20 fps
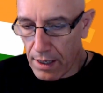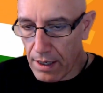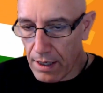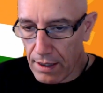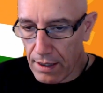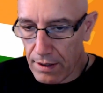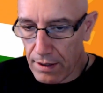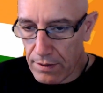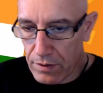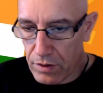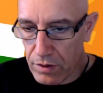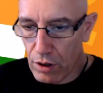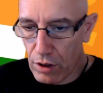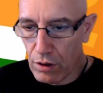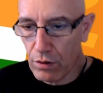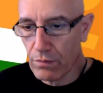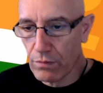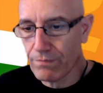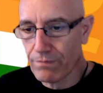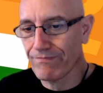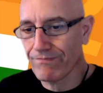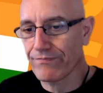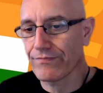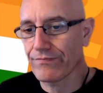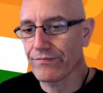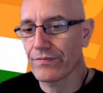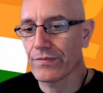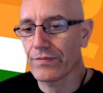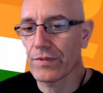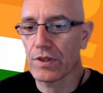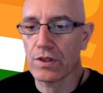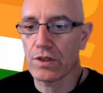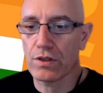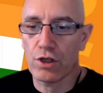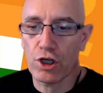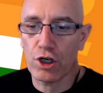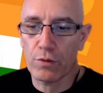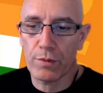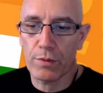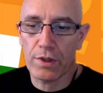So
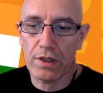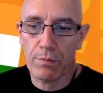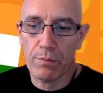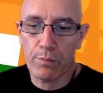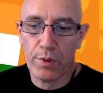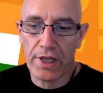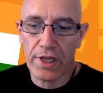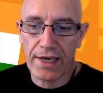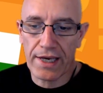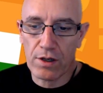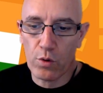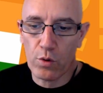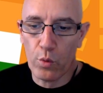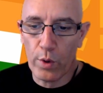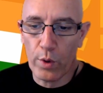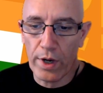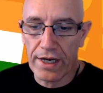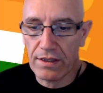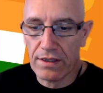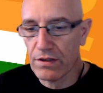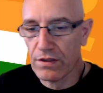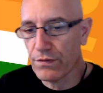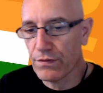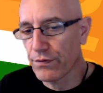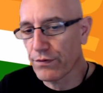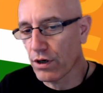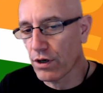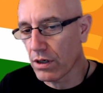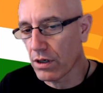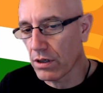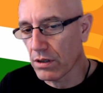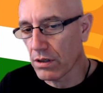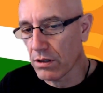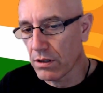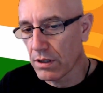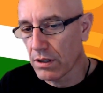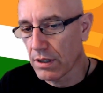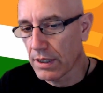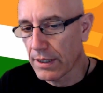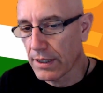normally black waits for
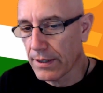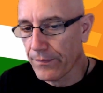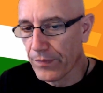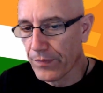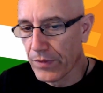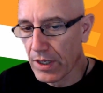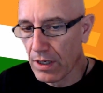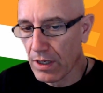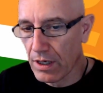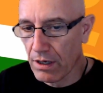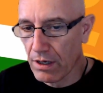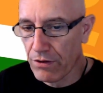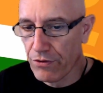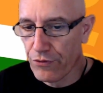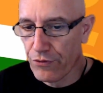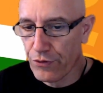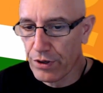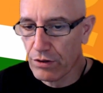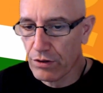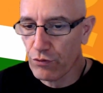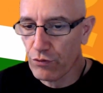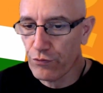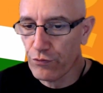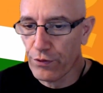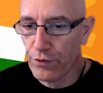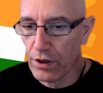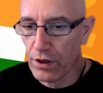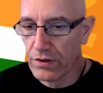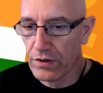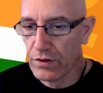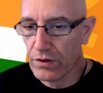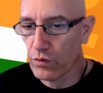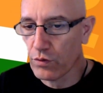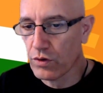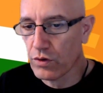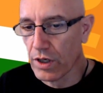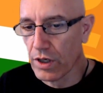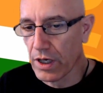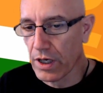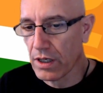a3 to force to
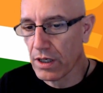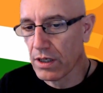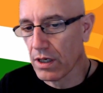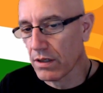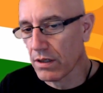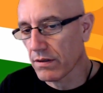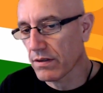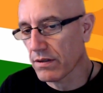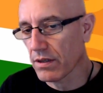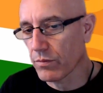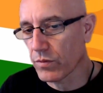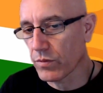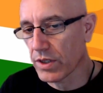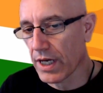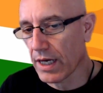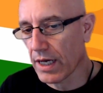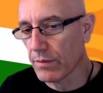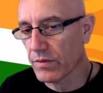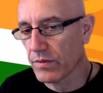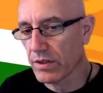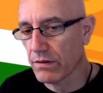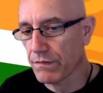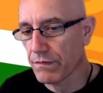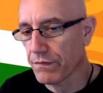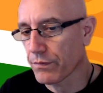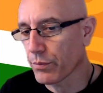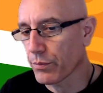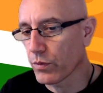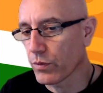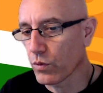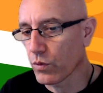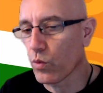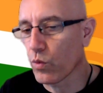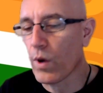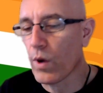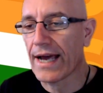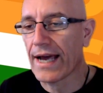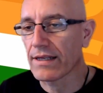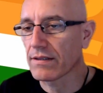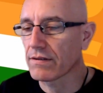take, and sometimes if
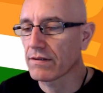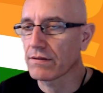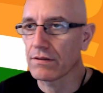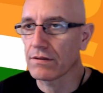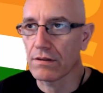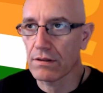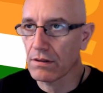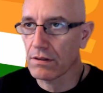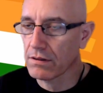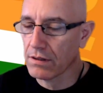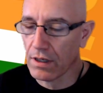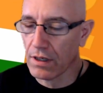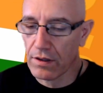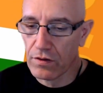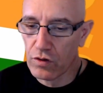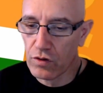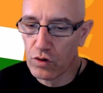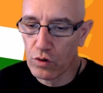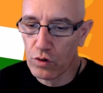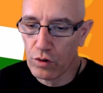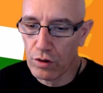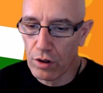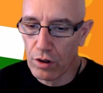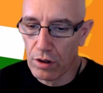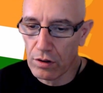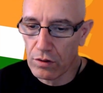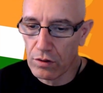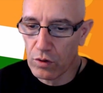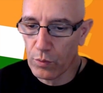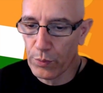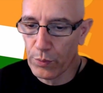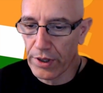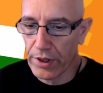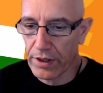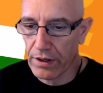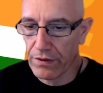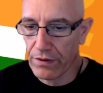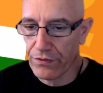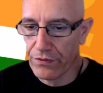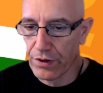white takes too long to play
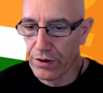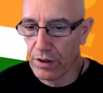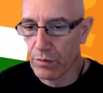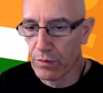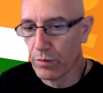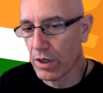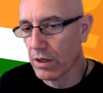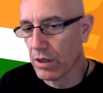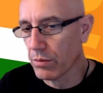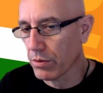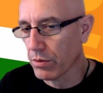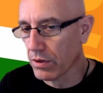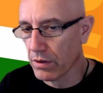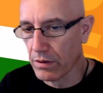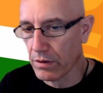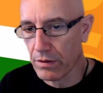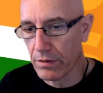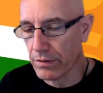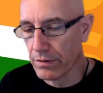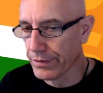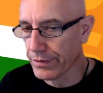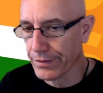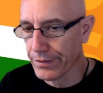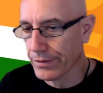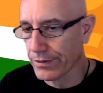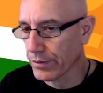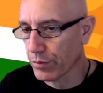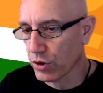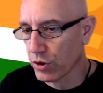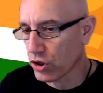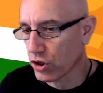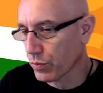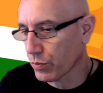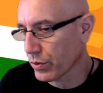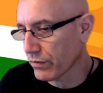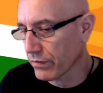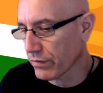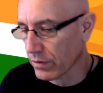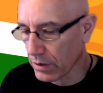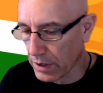a3, maybe the bishop
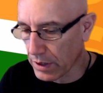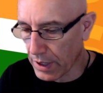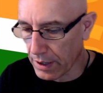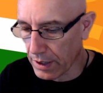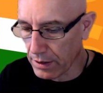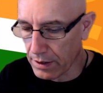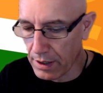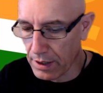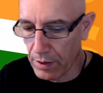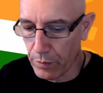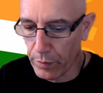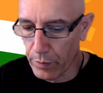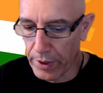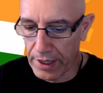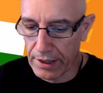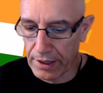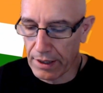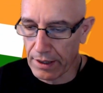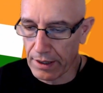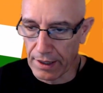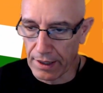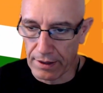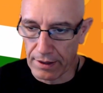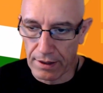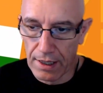even can come back again.